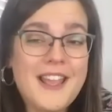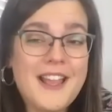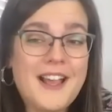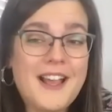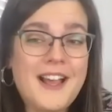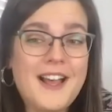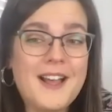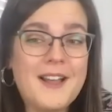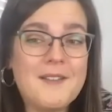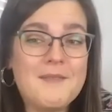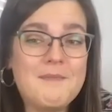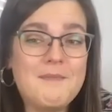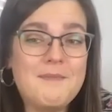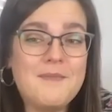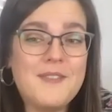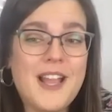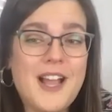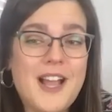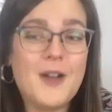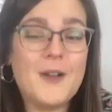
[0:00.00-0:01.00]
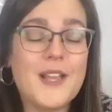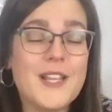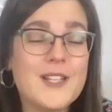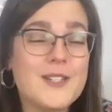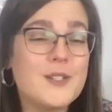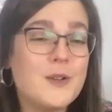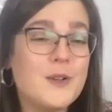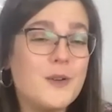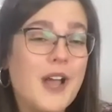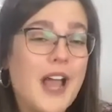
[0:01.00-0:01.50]
Okay,
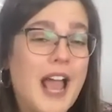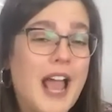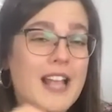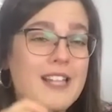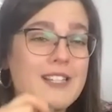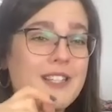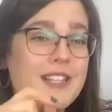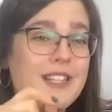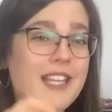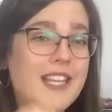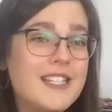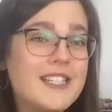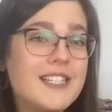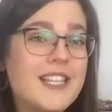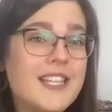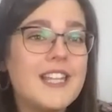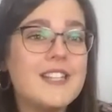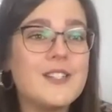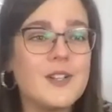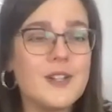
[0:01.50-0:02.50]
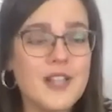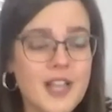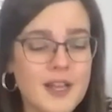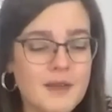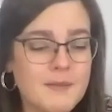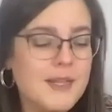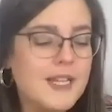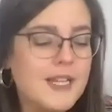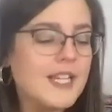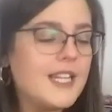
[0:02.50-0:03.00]
so as these kids are
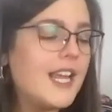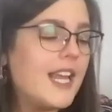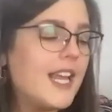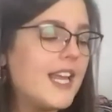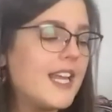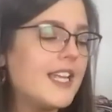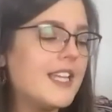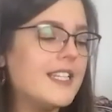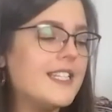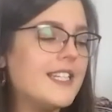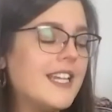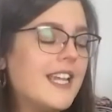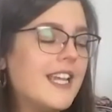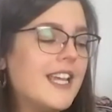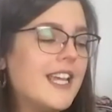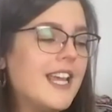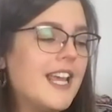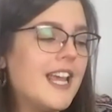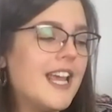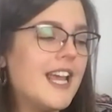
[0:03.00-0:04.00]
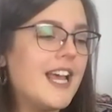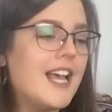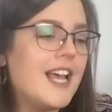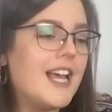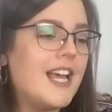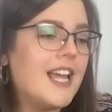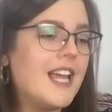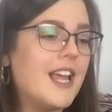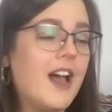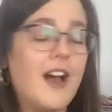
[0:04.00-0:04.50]
coming and
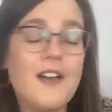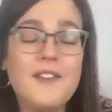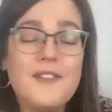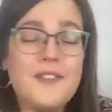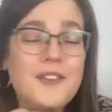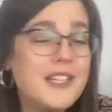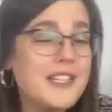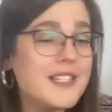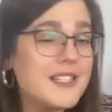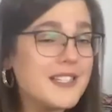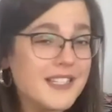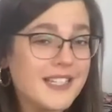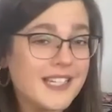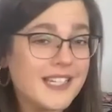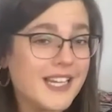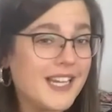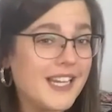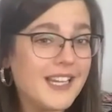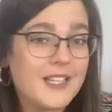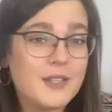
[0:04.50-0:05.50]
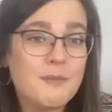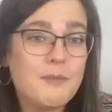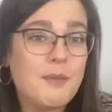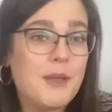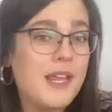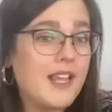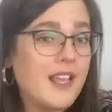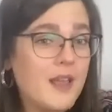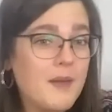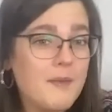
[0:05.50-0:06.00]
obviously
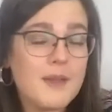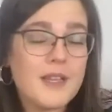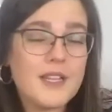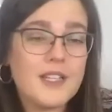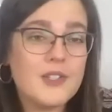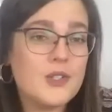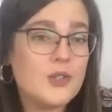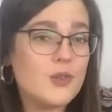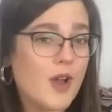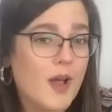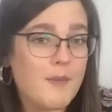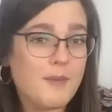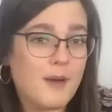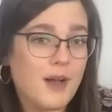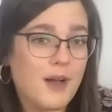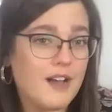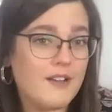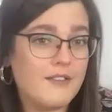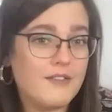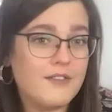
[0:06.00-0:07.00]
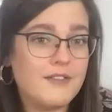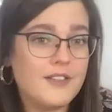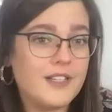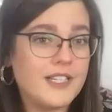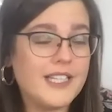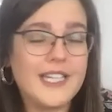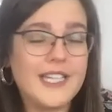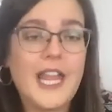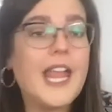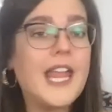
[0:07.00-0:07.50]
pickup and drop off
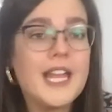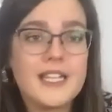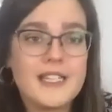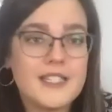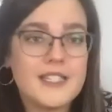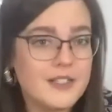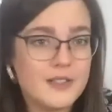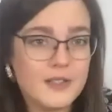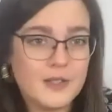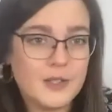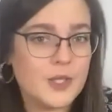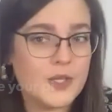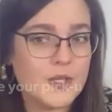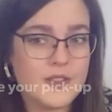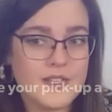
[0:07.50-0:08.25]
can't look the